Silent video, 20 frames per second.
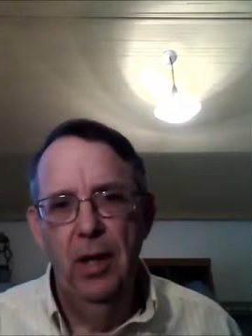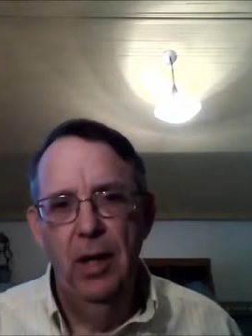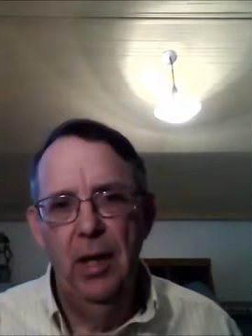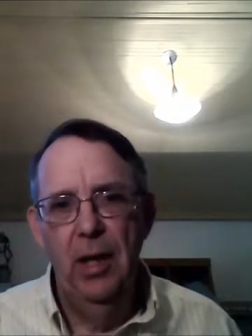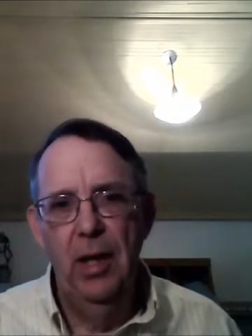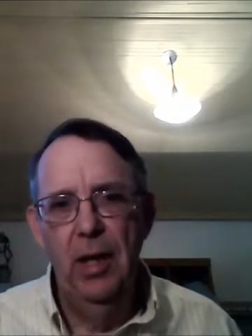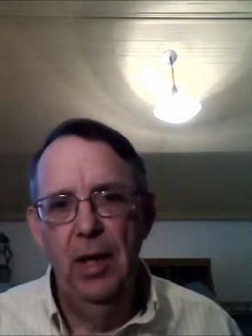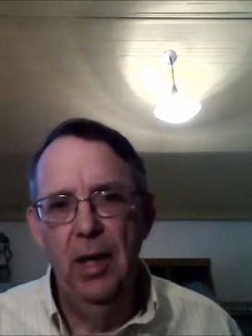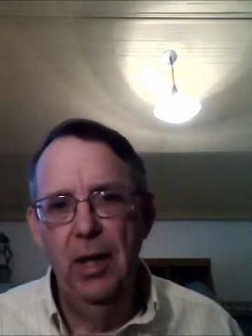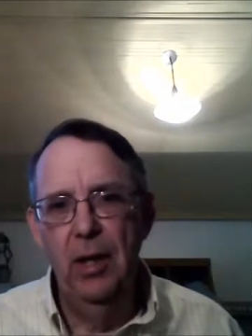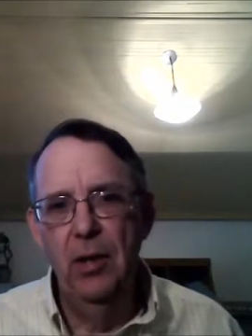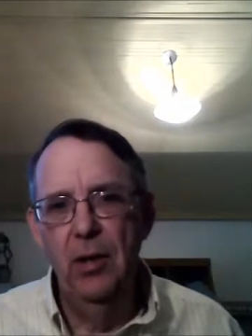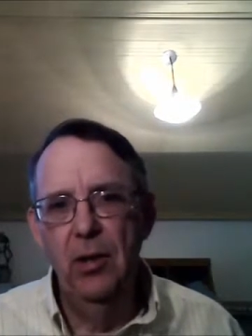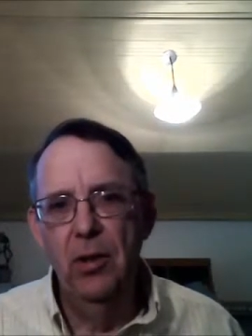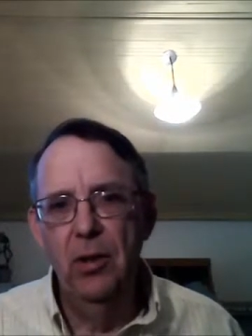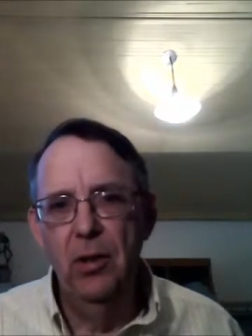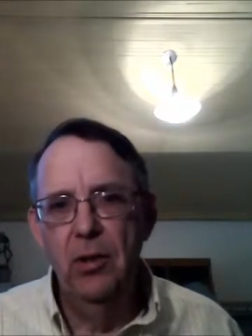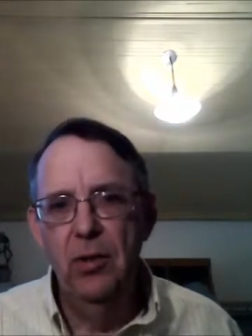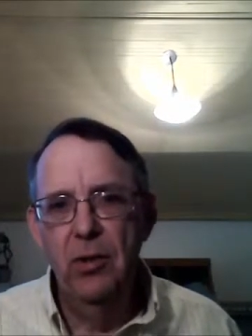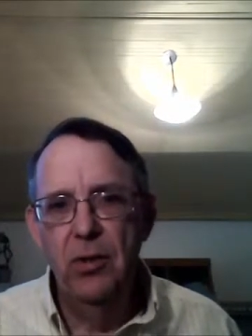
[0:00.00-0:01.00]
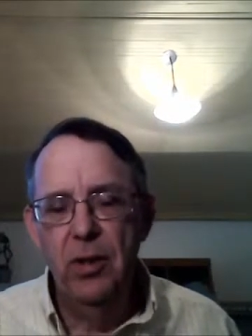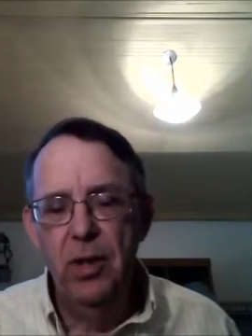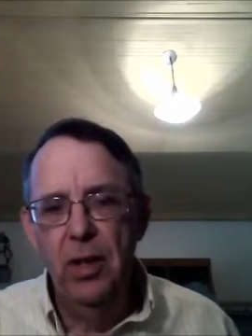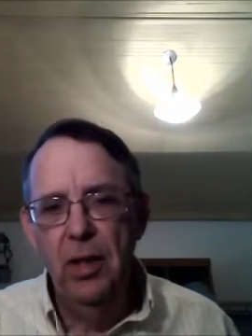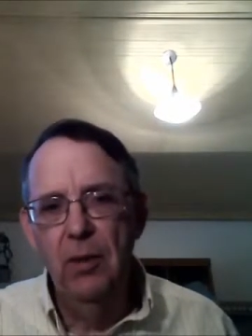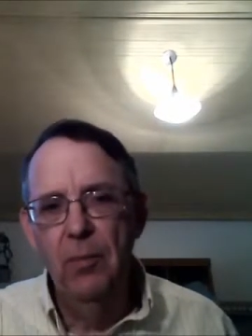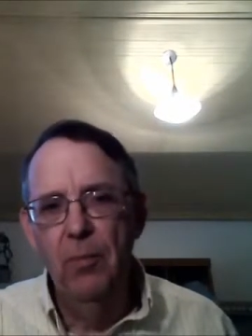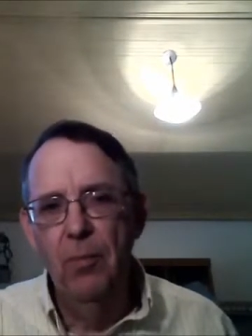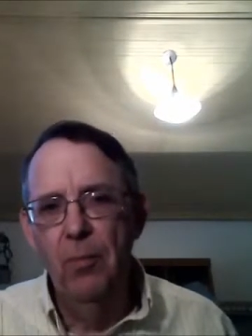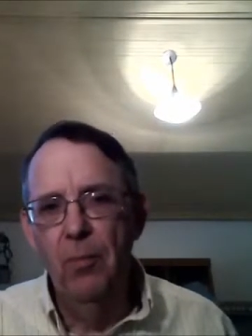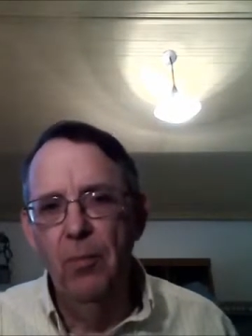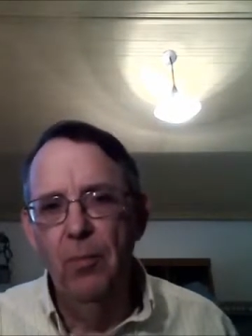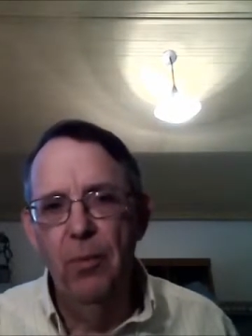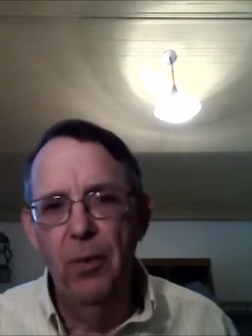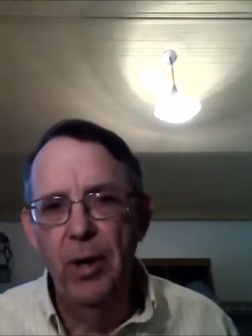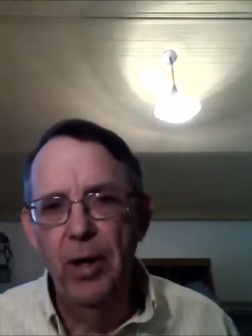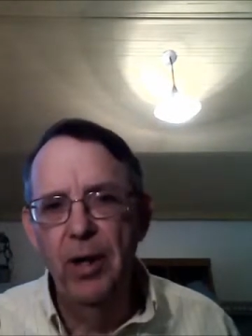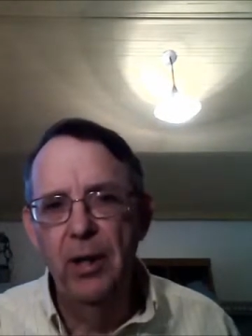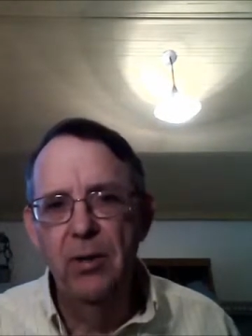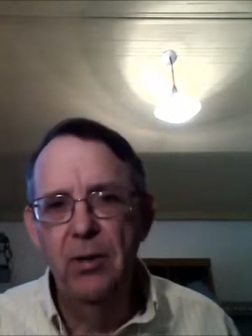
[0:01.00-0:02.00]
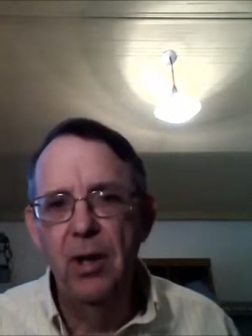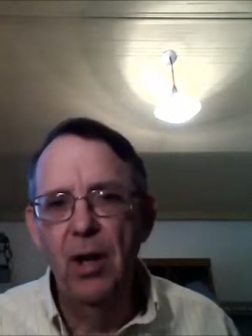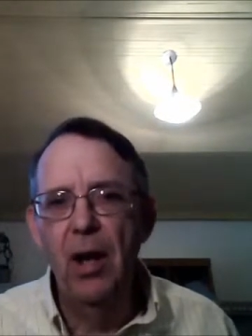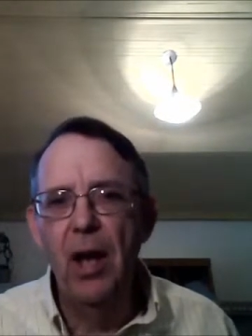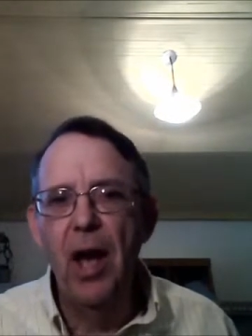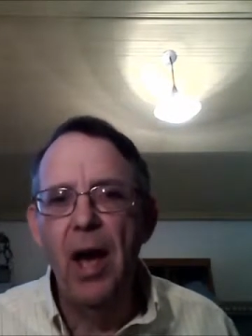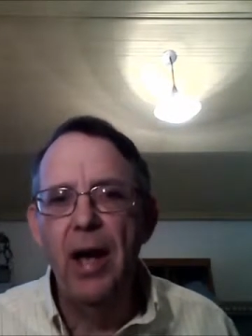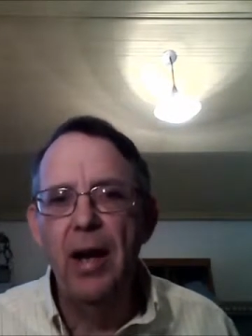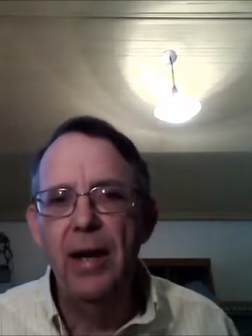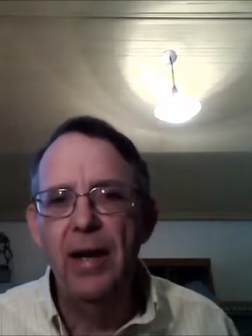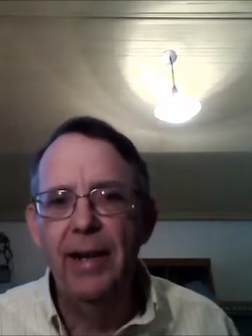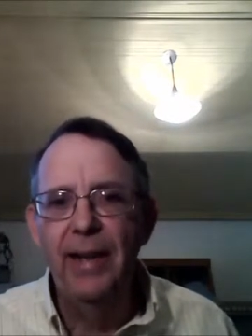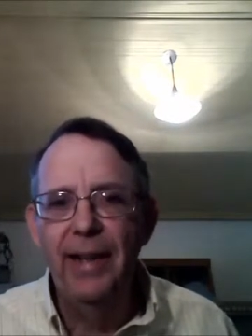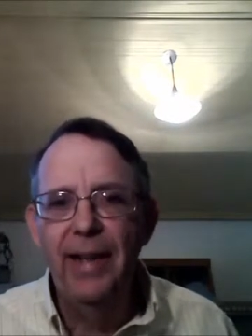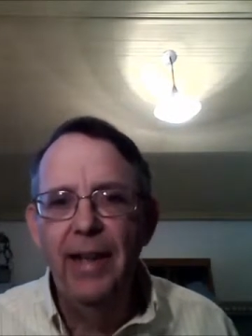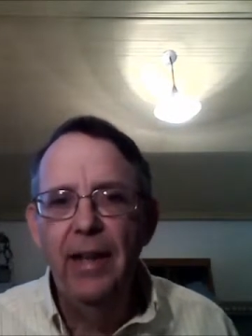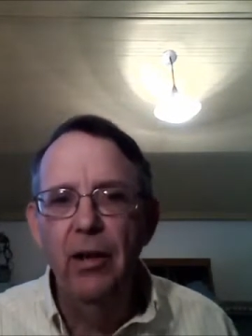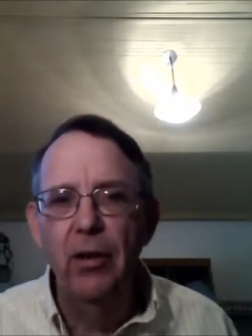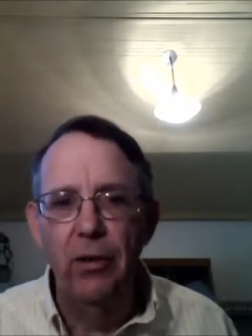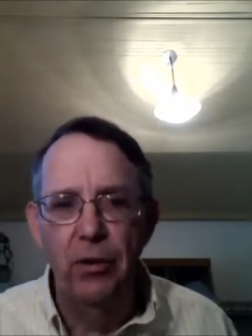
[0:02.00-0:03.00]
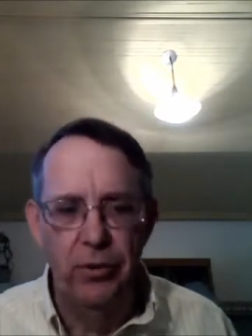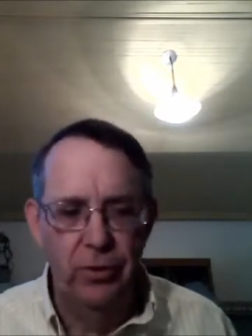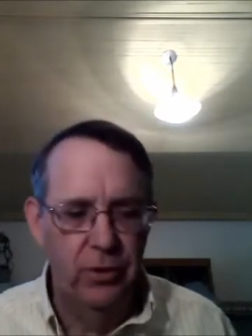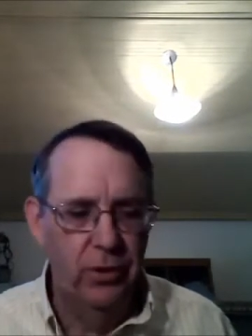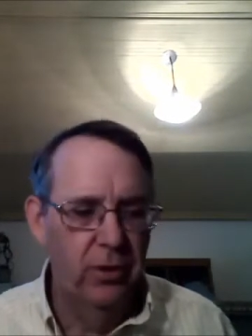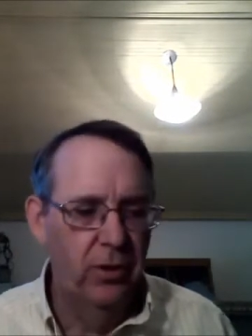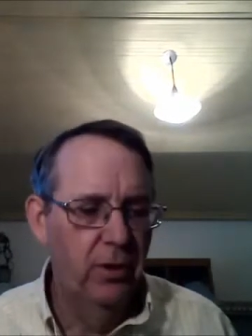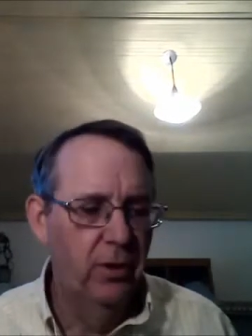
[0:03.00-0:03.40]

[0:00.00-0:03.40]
And sin brings a lot of leaders.